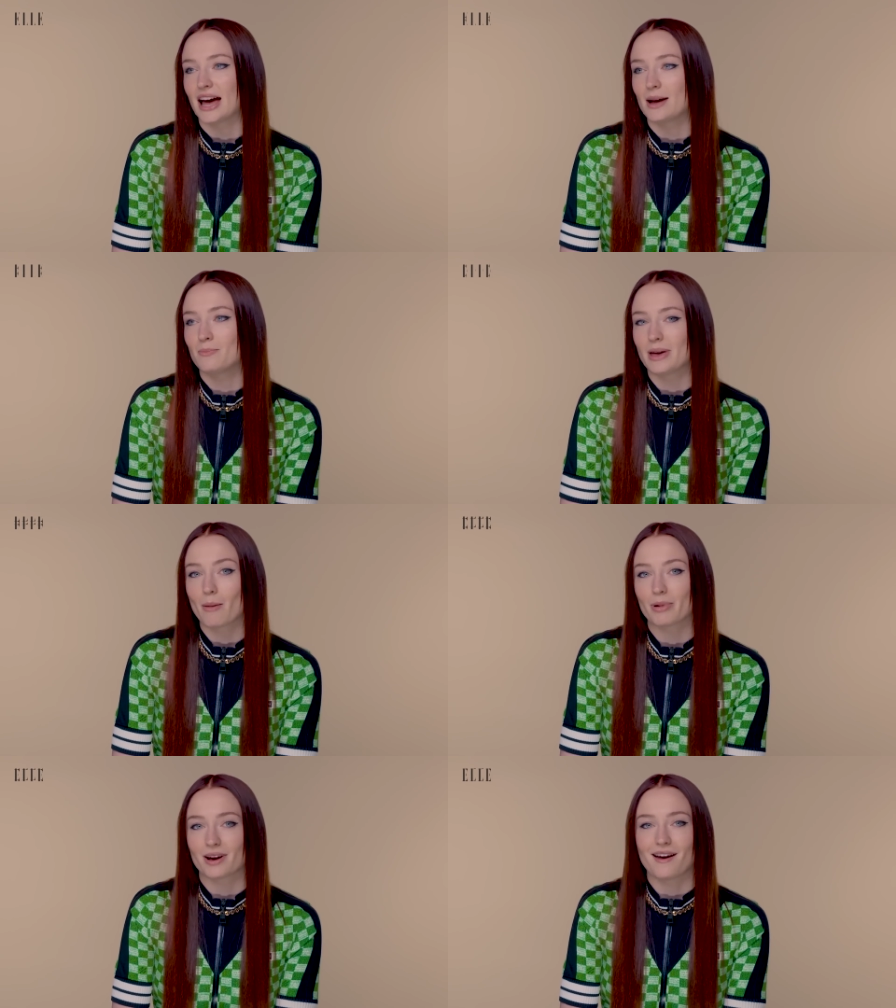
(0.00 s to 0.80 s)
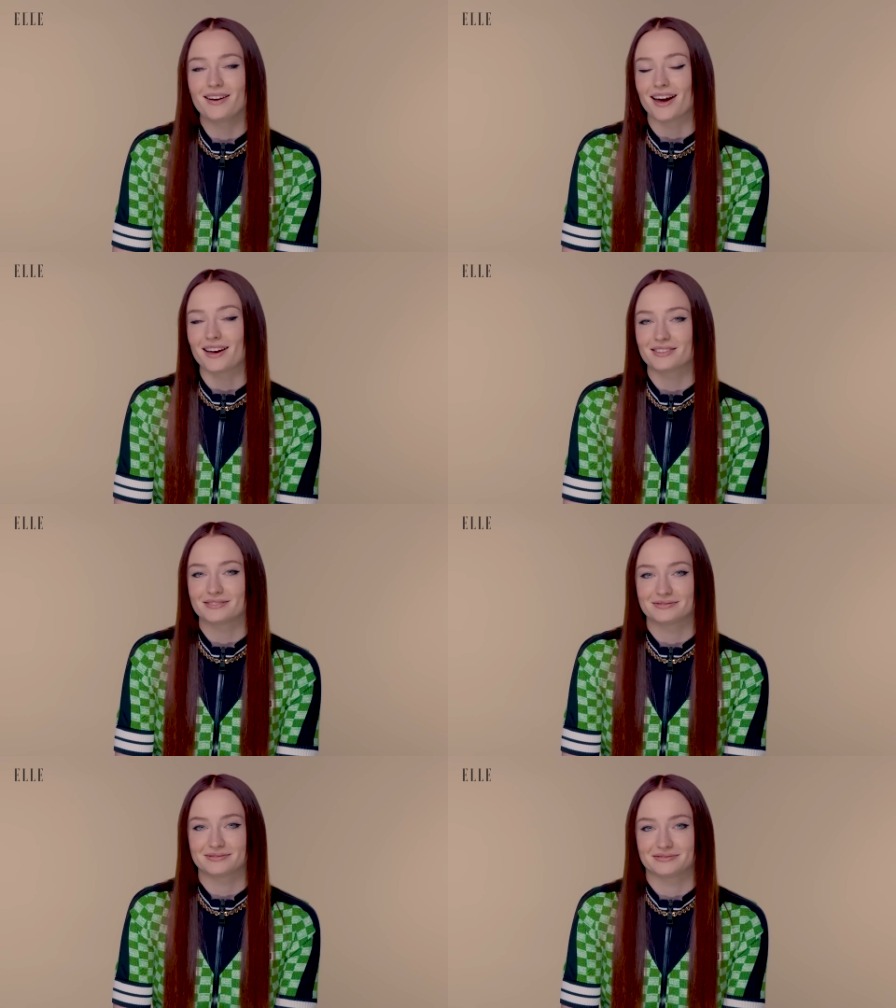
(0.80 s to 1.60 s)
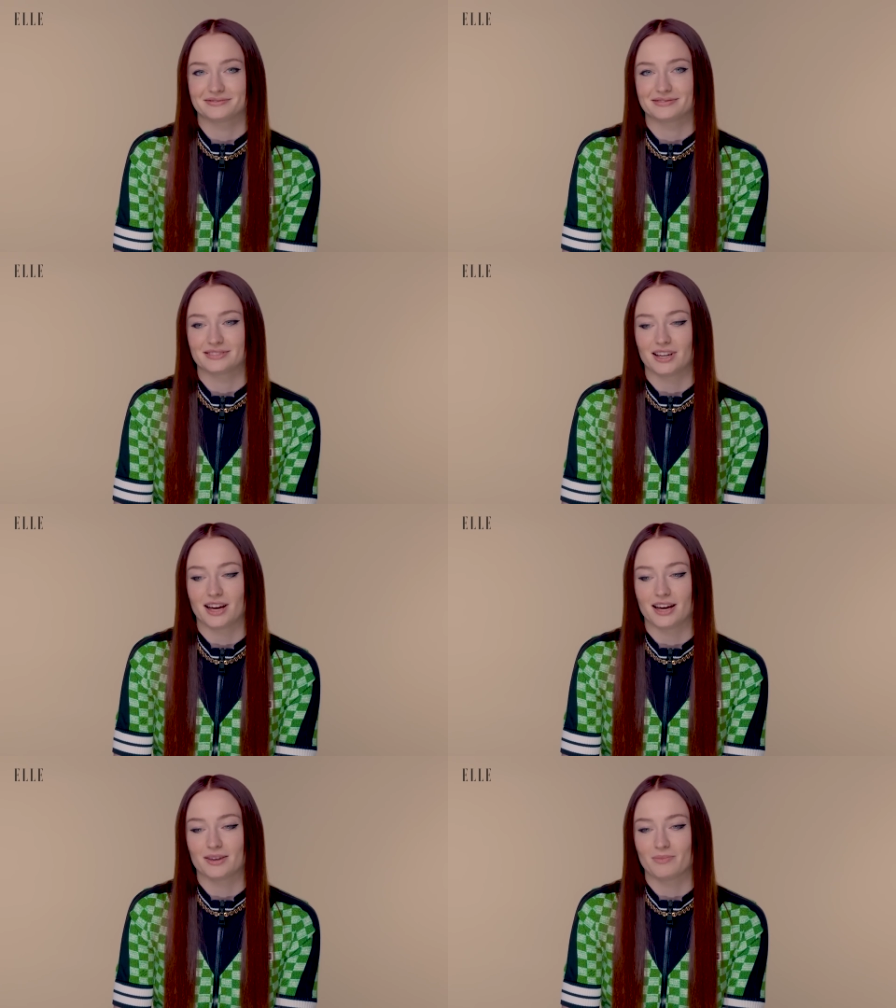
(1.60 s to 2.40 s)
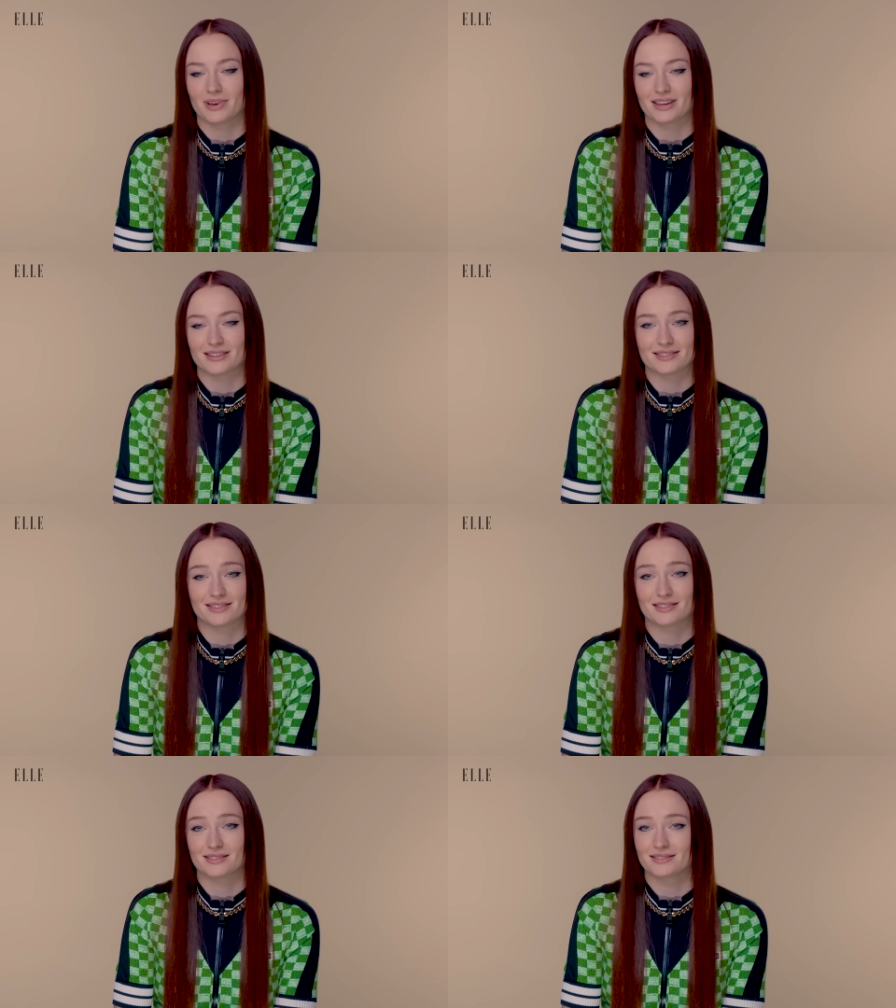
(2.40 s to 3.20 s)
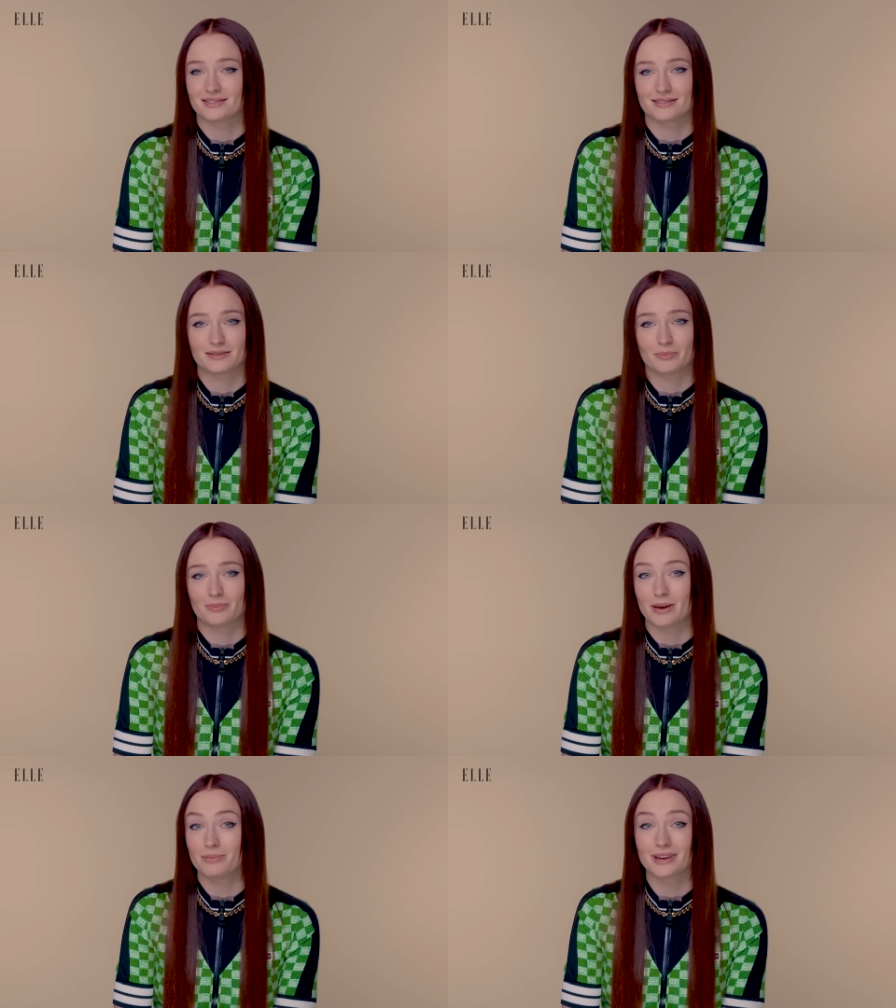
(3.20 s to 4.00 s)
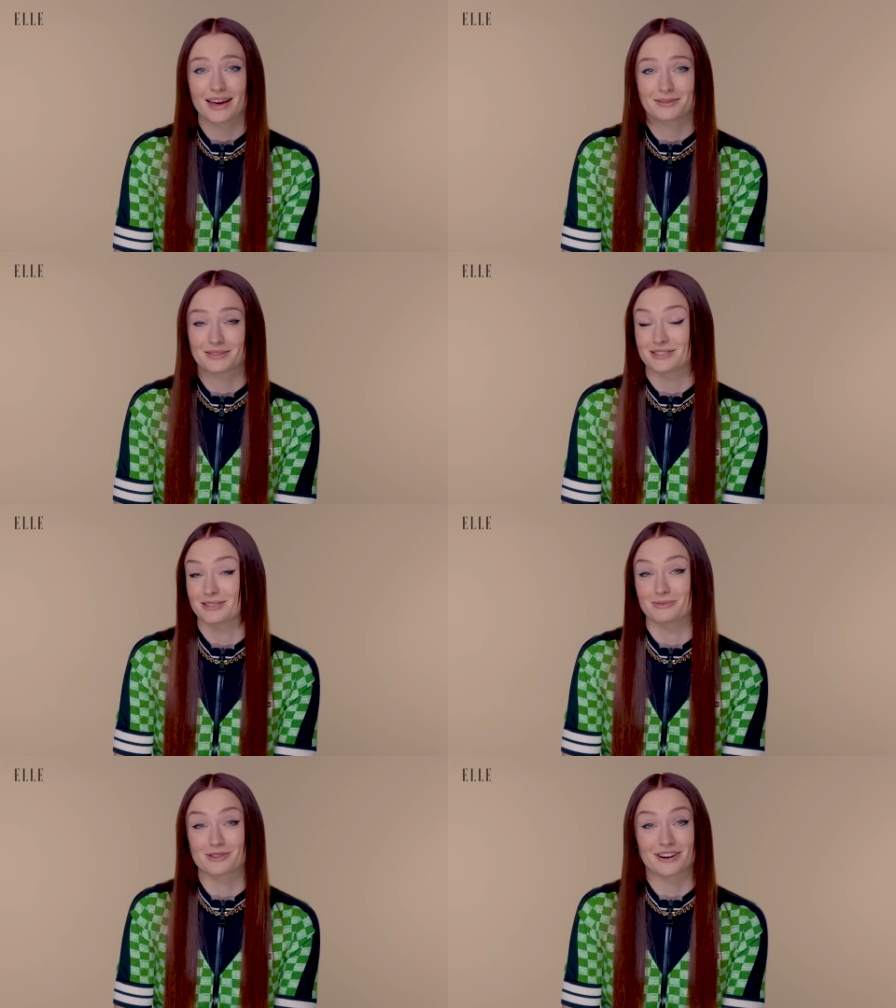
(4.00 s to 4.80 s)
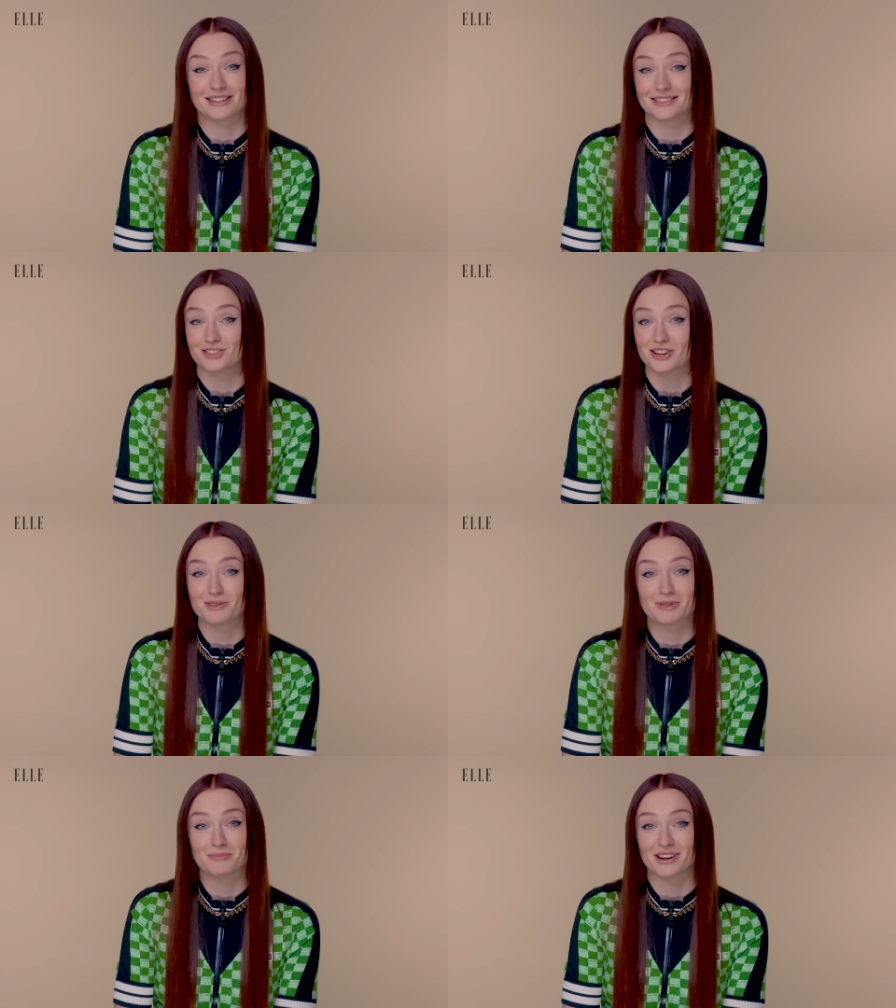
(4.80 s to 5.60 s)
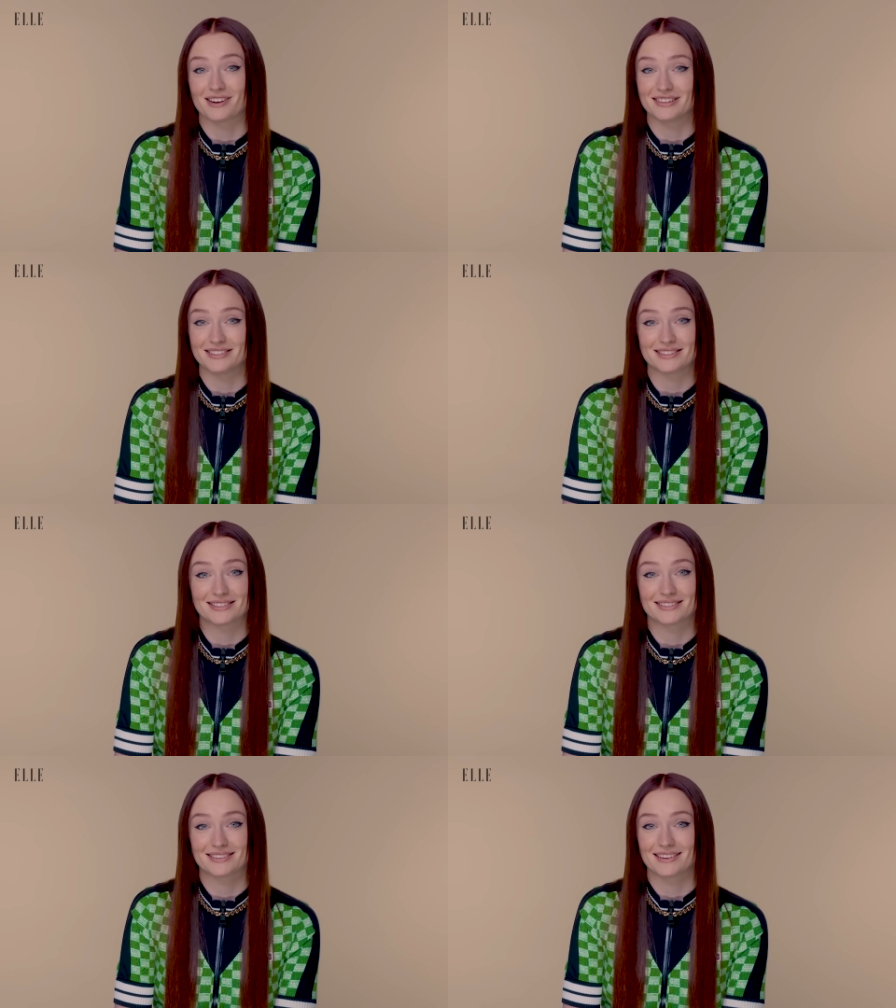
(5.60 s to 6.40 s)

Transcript: I'd be a banana uh, because people get up to some crazy shit with bananas,